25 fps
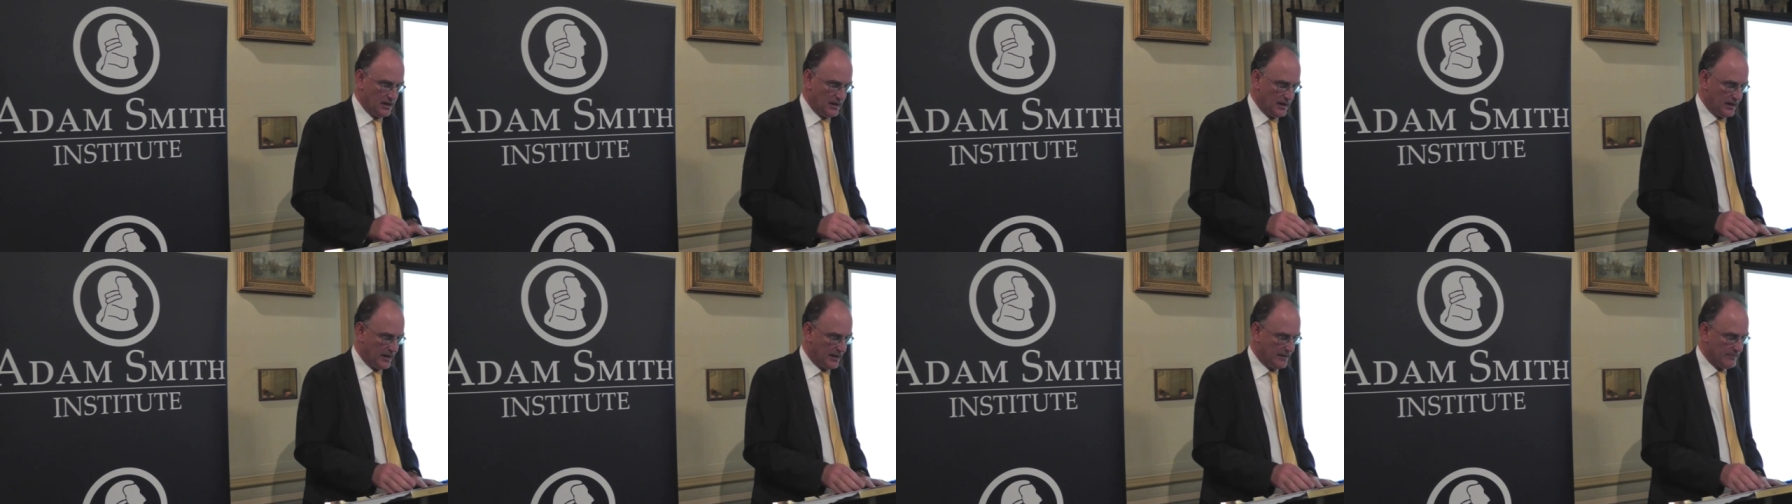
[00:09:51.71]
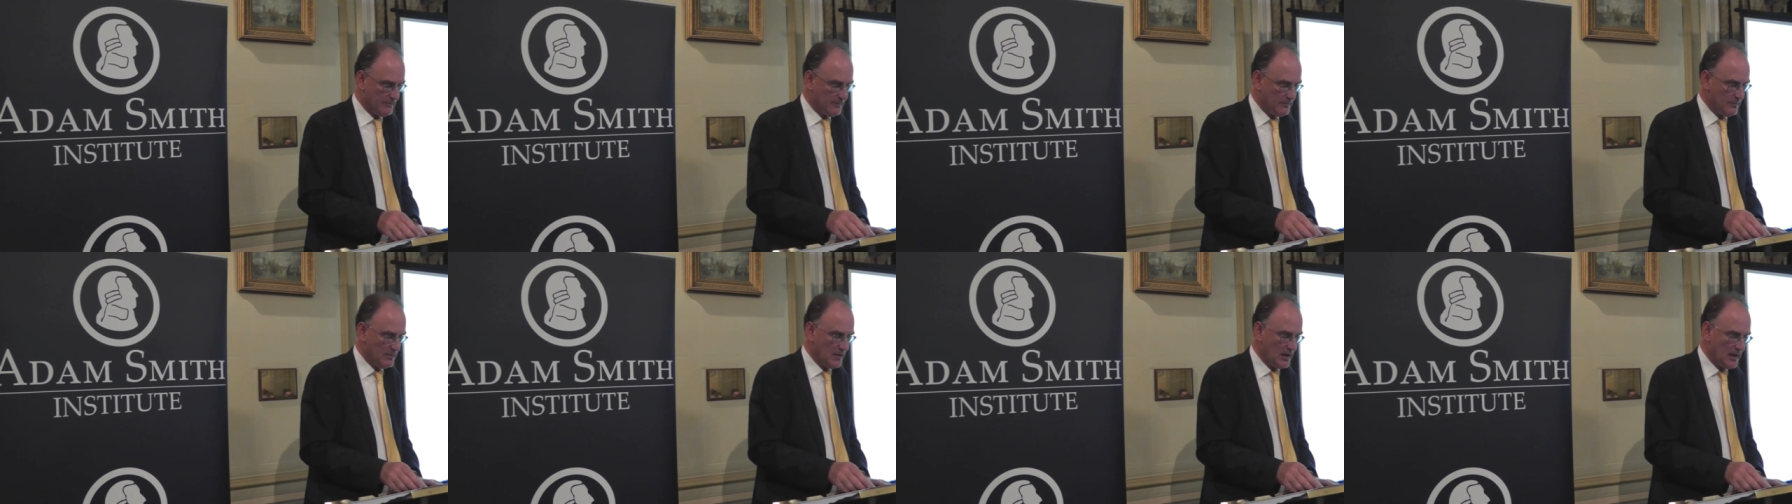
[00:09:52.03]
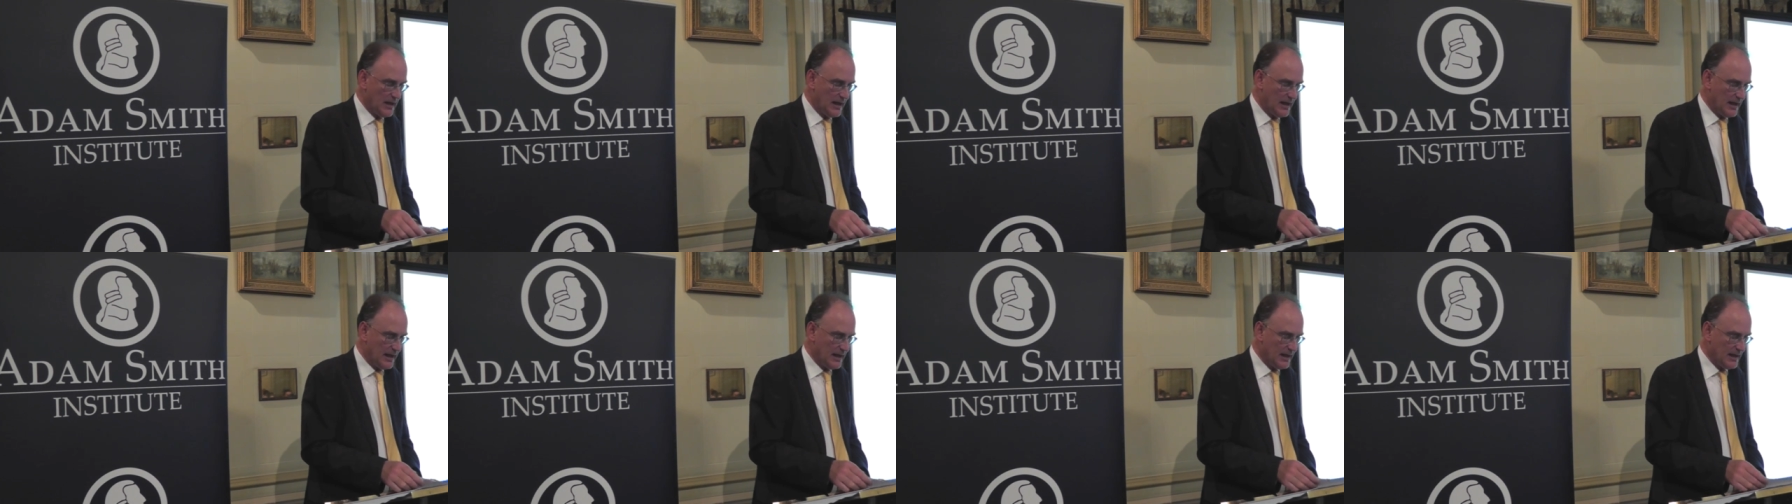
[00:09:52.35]
um,
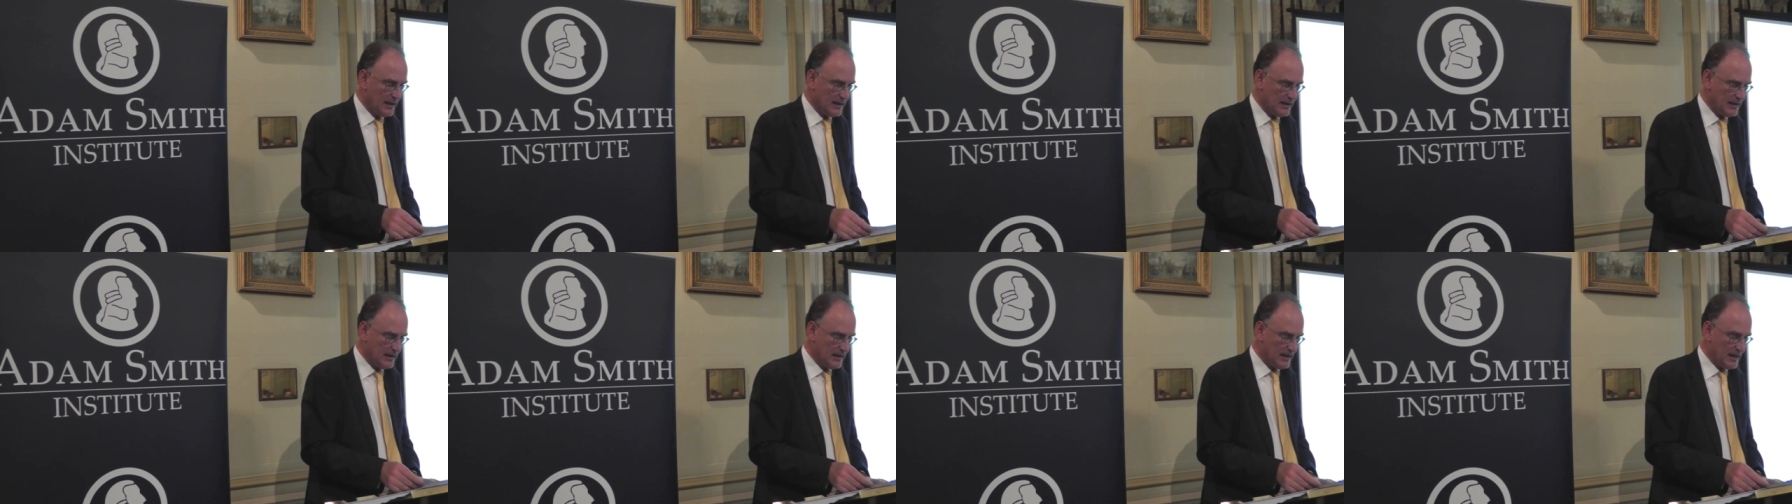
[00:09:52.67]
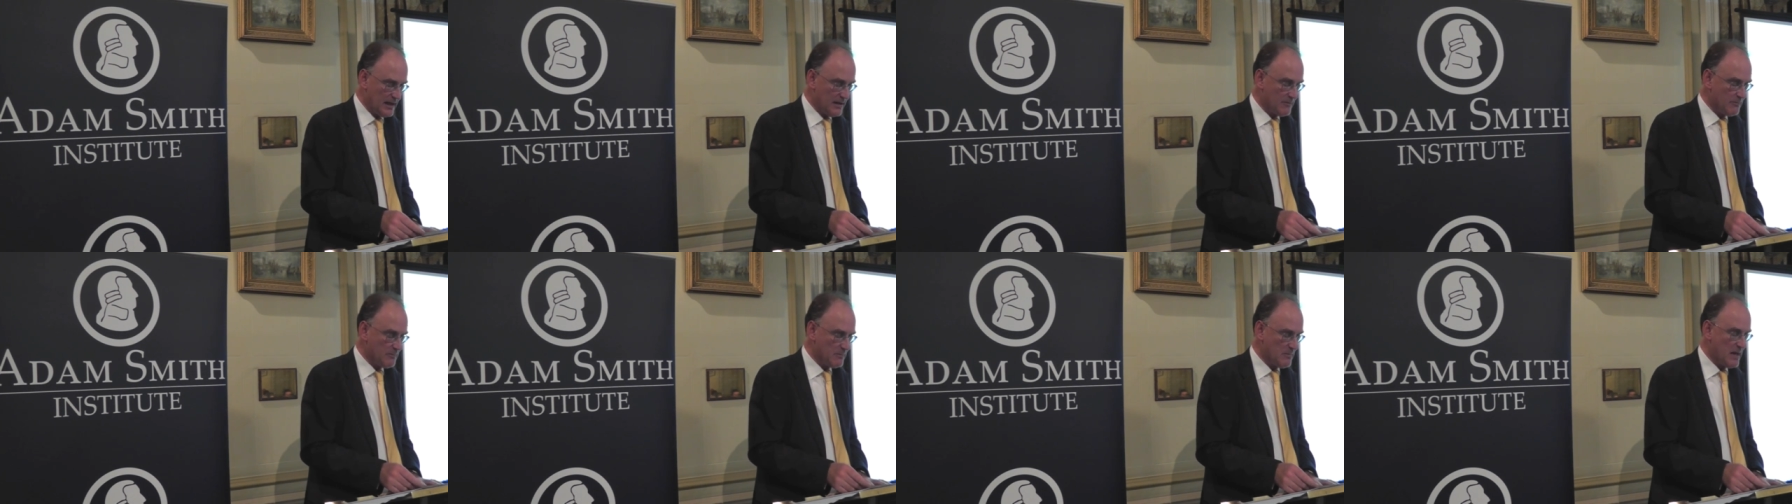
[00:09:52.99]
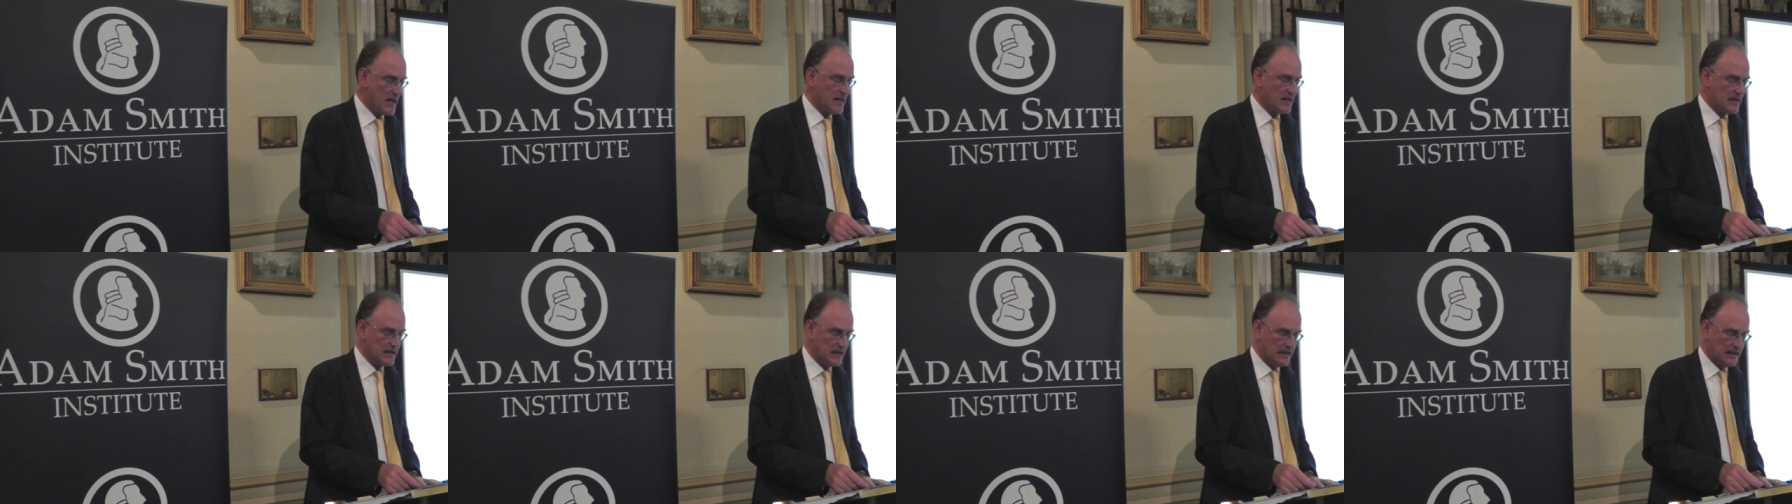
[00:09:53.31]
uh, they
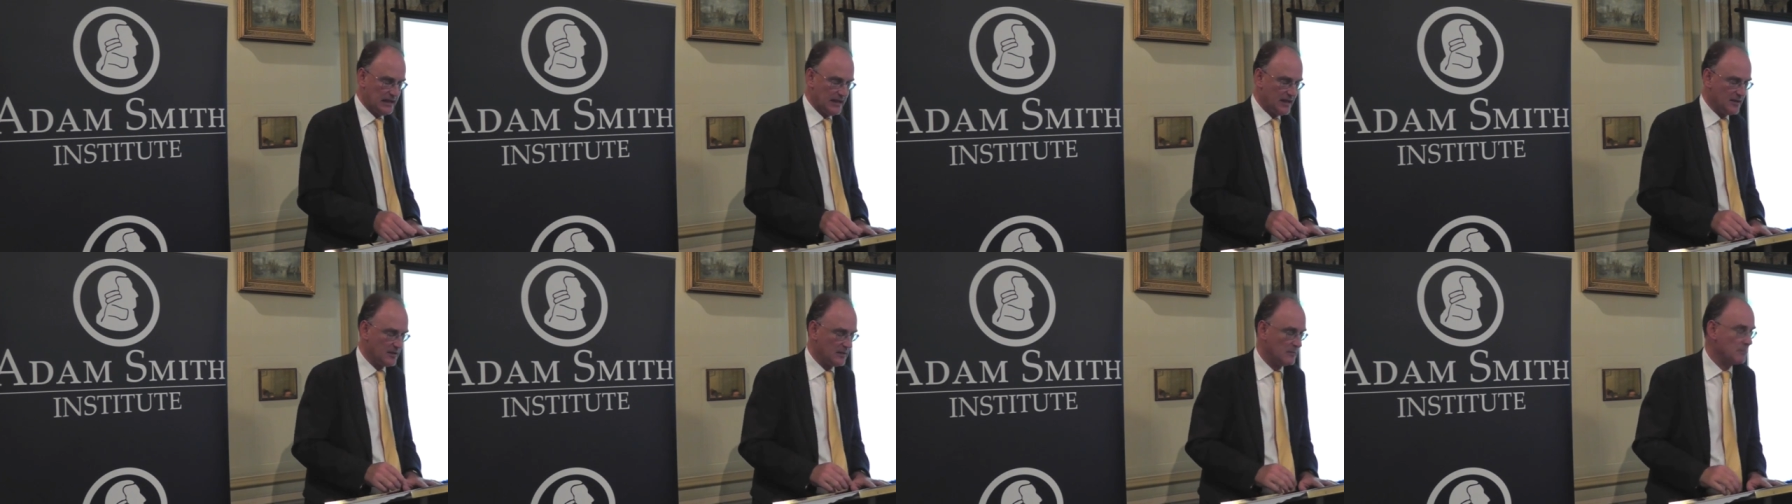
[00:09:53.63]
make it clear